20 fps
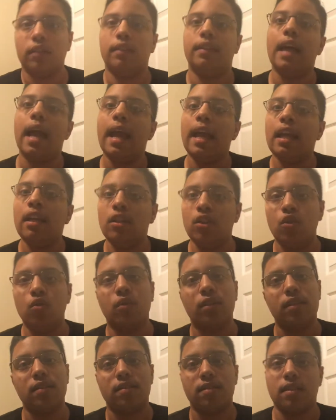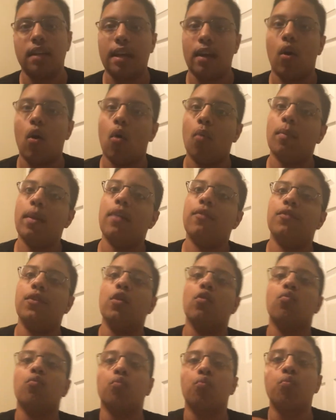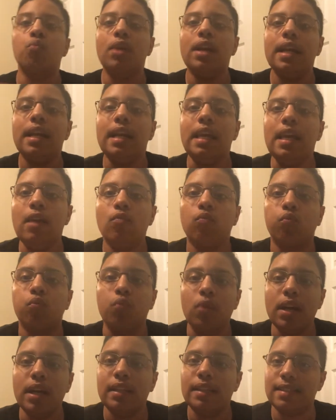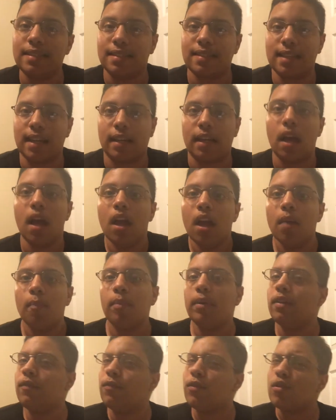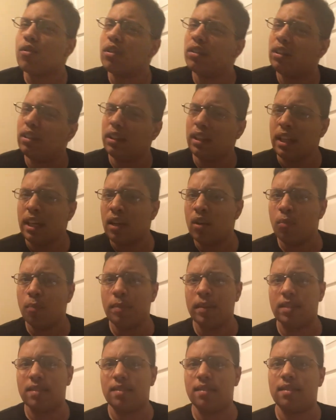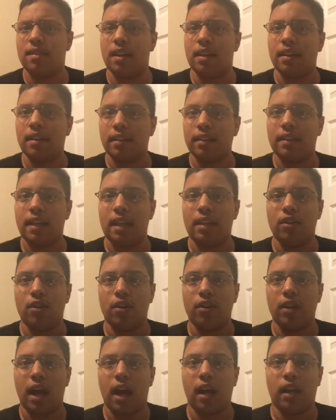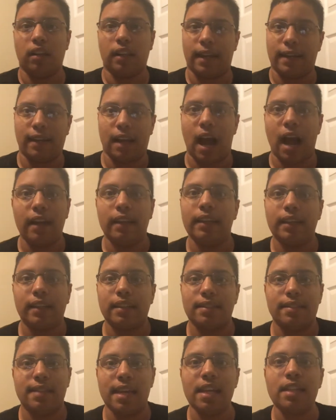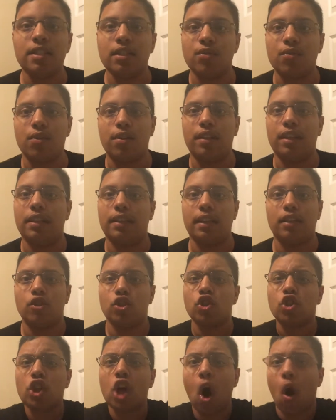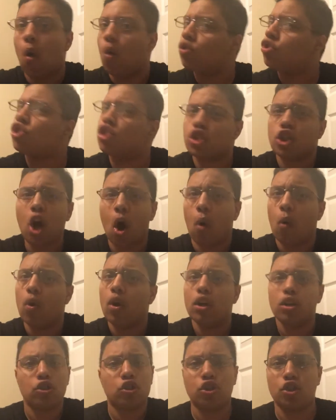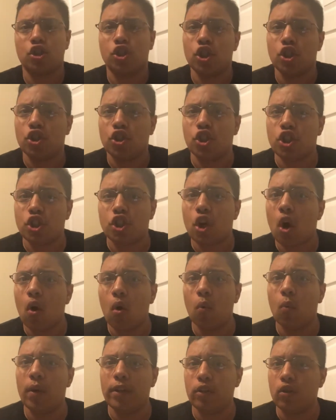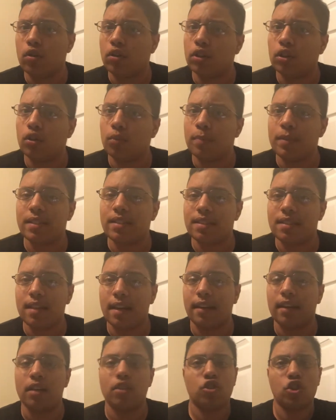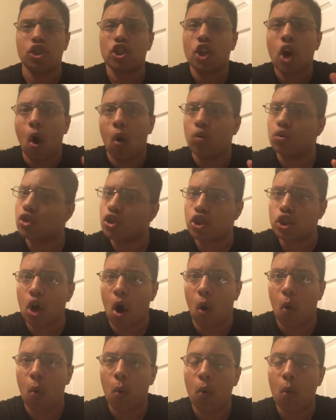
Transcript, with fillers: then you can stay home if you're really, really sick. But if you're a little bit sick, that you're not like highly contagious or anything, just go, just go. J just go when you're a little bit sick. Just go, just go.